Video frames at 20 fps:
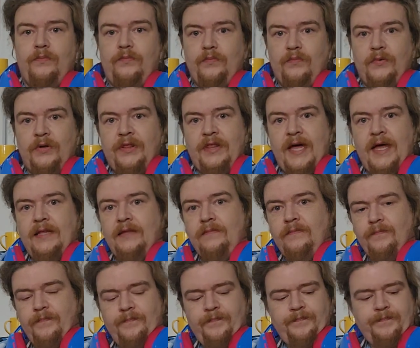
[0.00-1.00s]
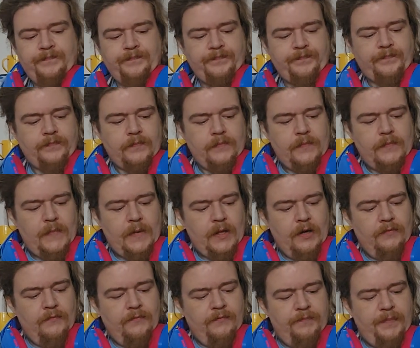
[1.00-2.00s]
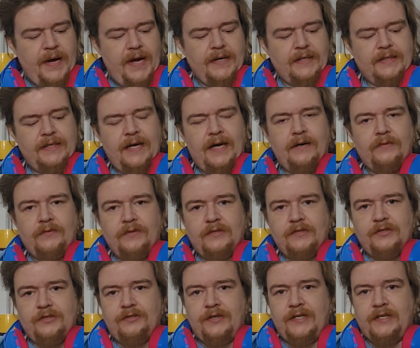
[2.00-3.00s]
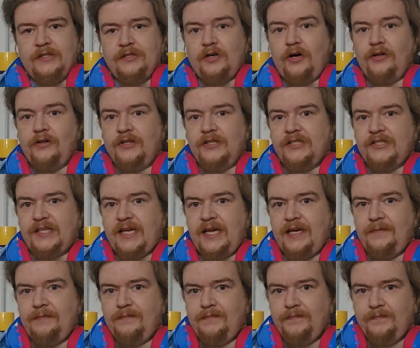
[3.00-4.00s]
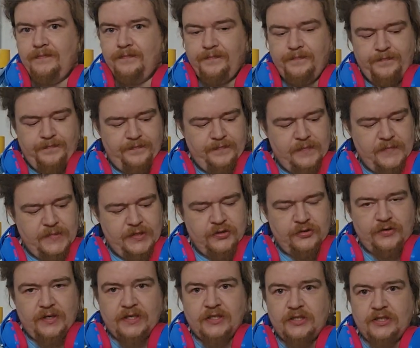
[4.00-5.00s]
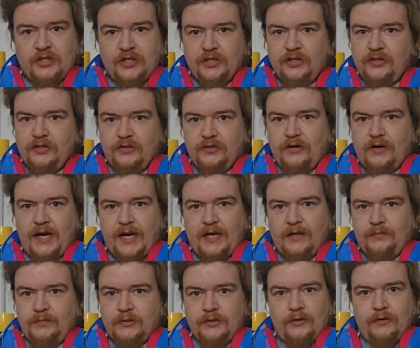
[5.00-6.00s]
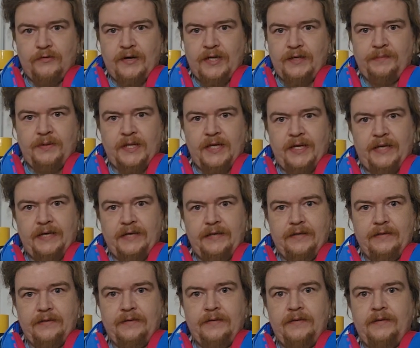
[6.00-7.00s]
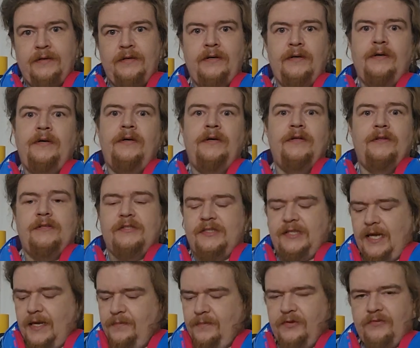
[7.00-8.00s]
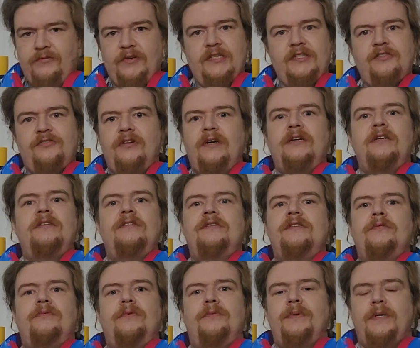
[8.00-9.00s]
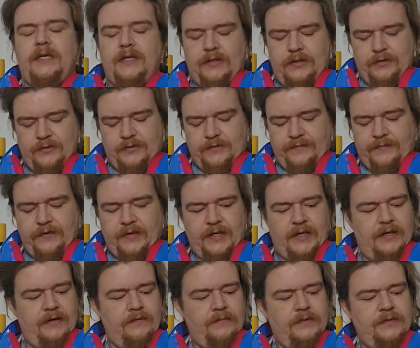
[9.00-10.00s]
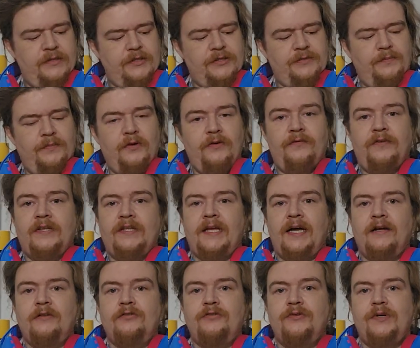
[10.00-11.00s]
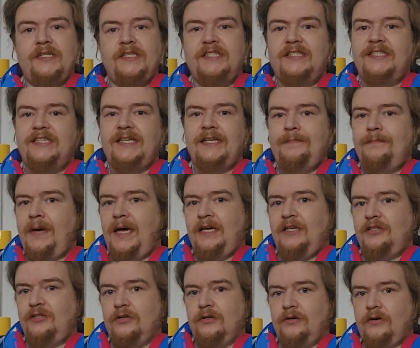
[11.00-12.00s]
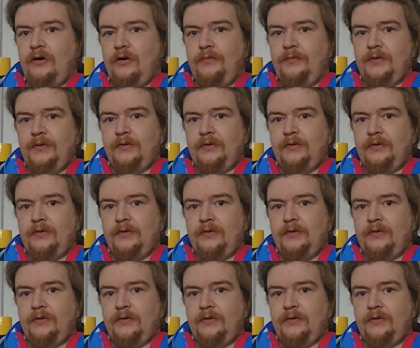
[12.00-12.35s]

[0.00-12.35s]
But then back down the strings on the same strings that your hand was already playing, Same 3 strings that were being used for here, we're just moving down to a C major open